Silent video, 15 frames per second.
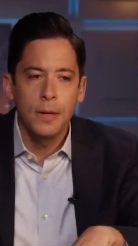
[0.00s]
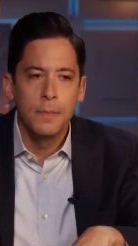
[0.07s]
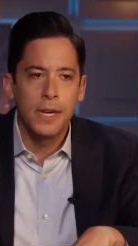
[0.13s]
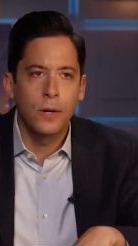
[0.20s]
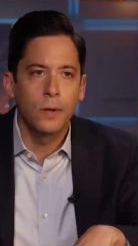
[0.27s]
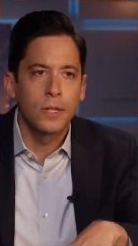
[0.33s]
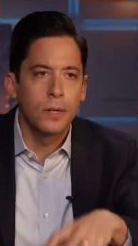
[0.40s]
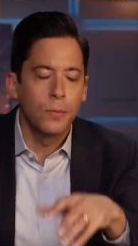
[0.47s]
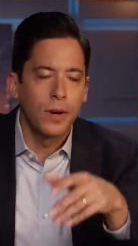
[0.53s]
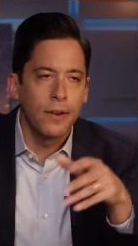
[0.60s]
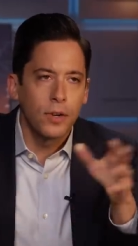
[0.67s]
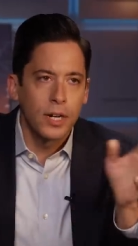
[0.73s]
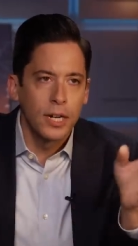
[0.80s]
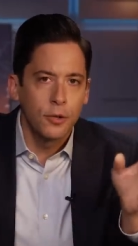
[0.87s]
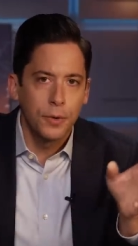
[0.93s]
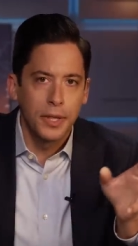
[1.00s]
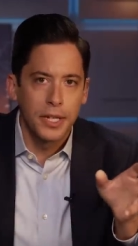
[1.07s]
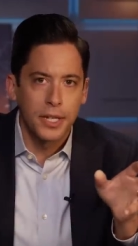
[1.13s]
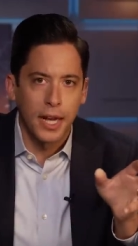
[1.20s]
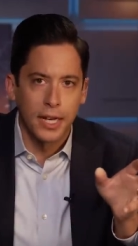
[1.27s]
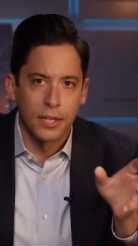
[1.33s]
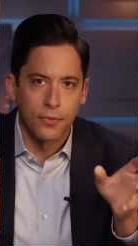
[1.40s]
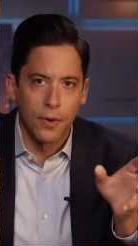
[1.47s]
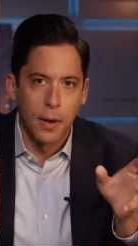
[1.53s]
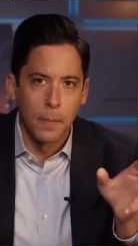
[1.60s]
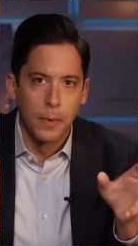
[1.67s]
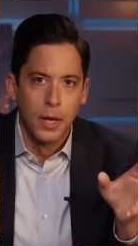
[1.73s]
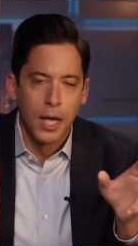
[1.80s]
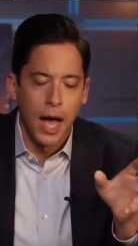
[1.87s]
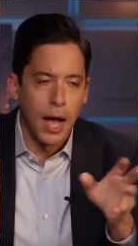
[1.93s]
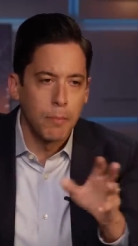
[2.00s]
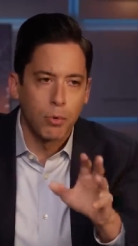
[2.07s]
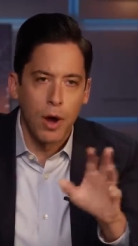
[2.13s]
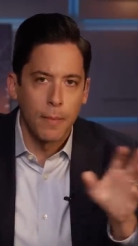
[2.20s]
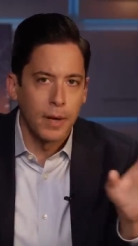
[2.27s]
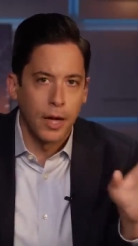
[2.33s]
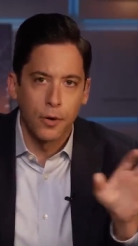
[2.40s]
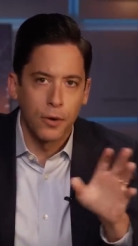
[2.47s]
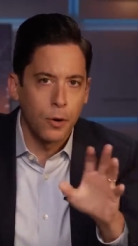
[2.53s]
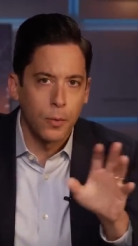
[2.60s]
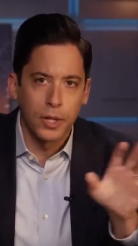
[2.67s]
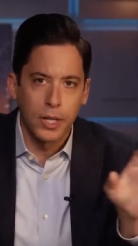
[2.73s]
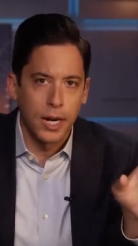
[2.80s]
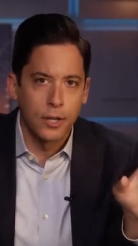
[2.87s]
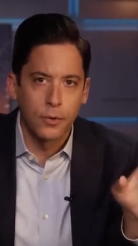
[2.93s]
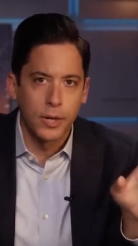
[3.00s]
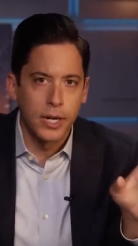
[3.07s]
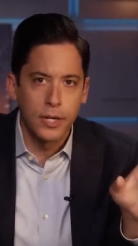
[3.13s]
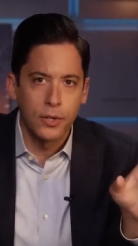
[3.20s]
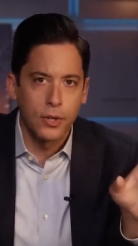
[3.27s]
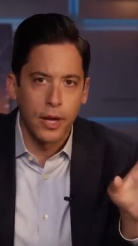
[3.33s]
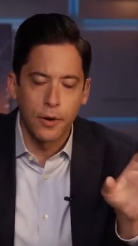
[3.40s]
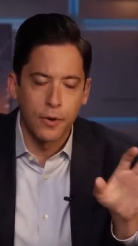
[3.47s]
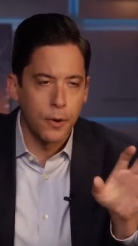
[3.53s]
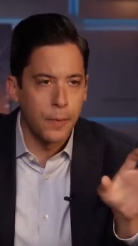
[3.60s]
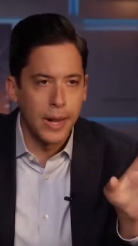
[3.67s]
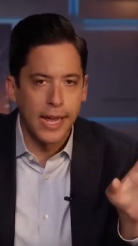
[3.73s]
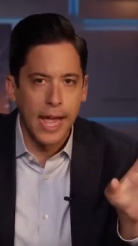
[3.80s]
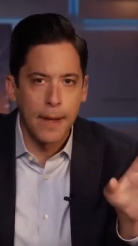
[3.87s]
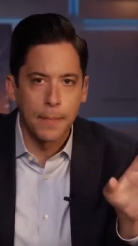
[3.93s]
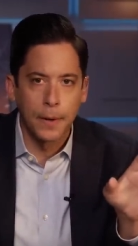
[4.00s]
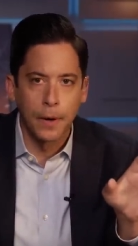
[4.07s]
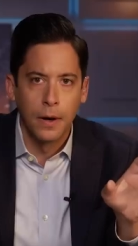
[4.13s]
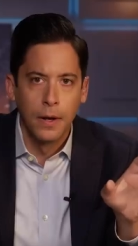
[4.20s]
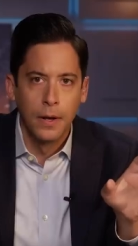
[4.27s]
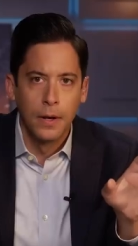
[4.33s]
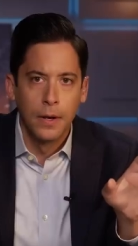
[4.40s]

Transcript: Because in whatever country this guy's from, I prom I don't know what the country is, I don't know when he came here.